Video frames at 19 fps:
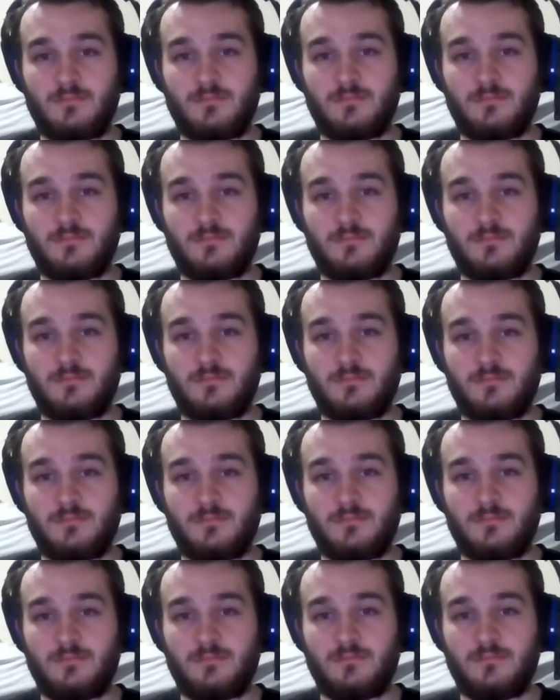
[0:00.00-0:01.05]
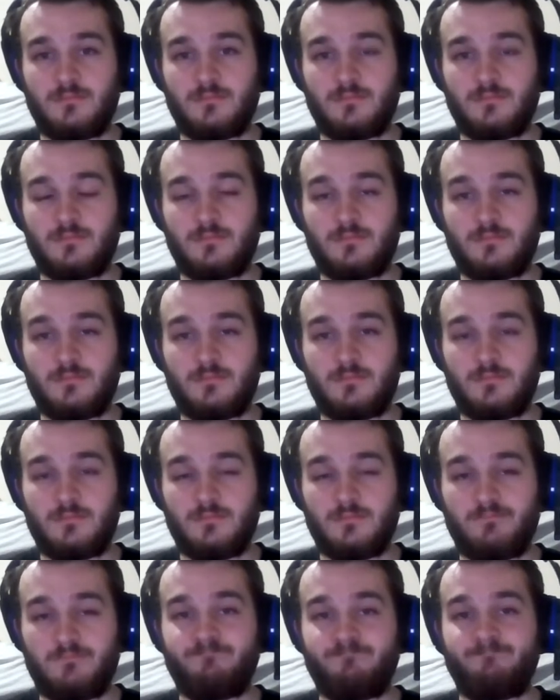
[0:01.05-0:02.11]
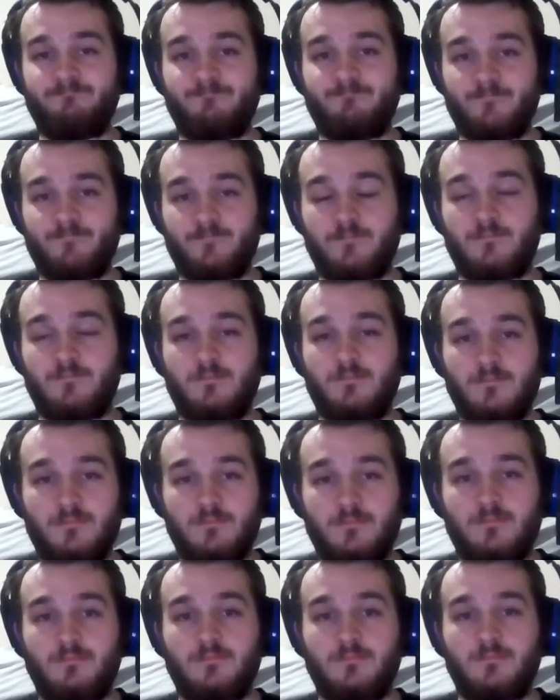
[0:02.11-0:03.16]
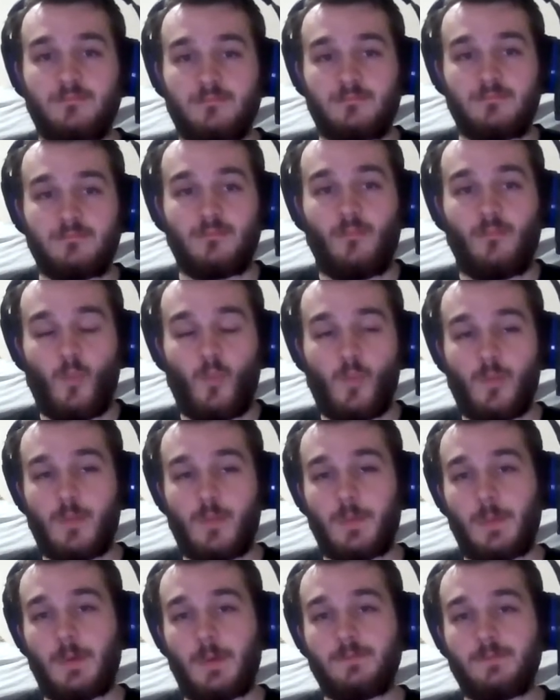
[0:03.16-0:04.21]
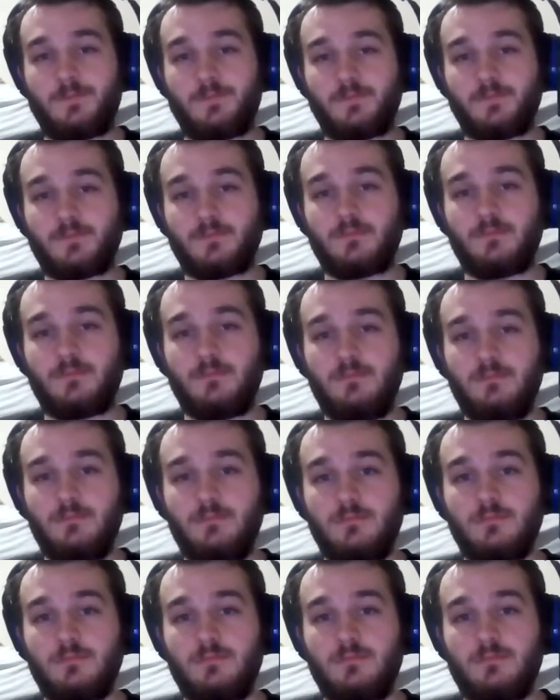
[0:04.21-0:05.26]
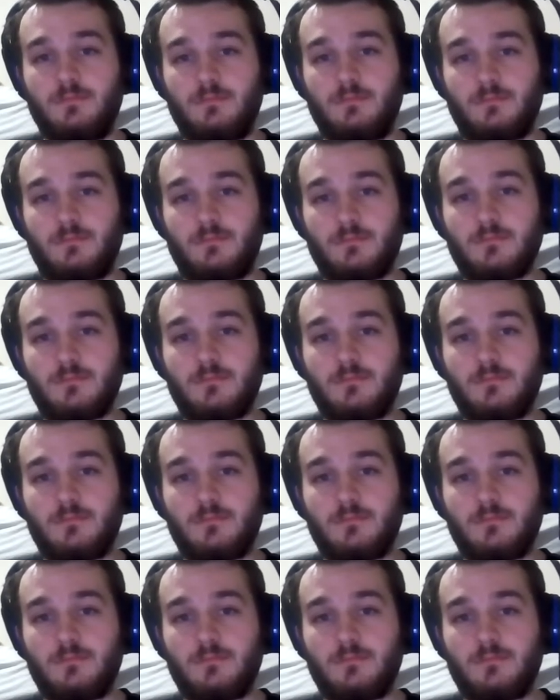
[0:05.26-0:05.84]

(not speaking)